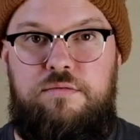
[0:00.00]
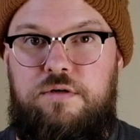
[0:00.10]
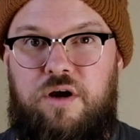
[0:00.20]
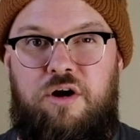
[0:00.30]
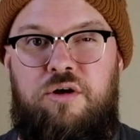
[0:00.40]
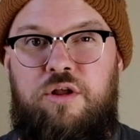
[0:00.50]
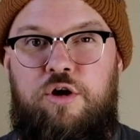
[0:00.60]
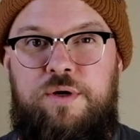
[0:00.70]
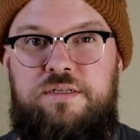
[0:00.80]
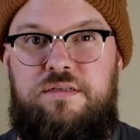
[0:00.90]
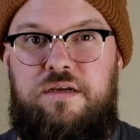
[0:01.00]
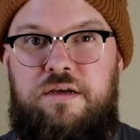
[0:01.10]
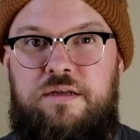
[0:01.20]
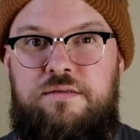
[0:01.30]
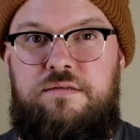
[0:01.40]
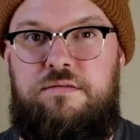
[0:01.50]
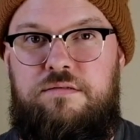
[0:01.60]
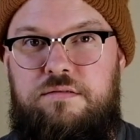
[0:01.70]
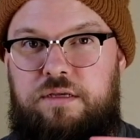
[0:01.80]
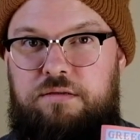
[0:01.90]
Carl always
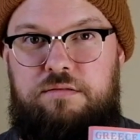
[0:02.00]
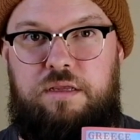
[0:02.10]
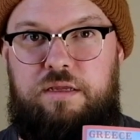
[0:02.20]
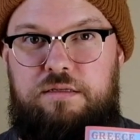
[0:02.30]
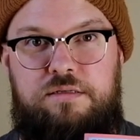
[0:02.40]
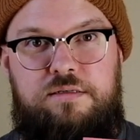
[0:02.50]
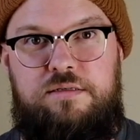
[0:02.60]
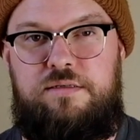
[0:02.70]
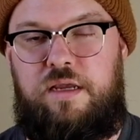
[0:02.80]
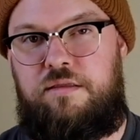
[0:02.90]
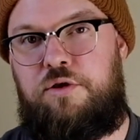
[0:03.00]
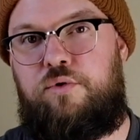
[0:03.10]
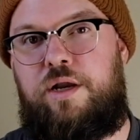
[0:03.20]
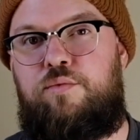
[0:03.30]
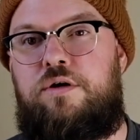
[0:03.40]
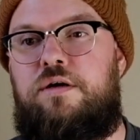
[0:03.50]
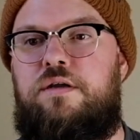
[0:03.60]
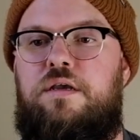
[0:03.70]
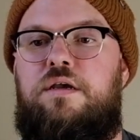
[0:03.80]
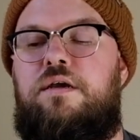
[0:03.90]
does like insanely great work.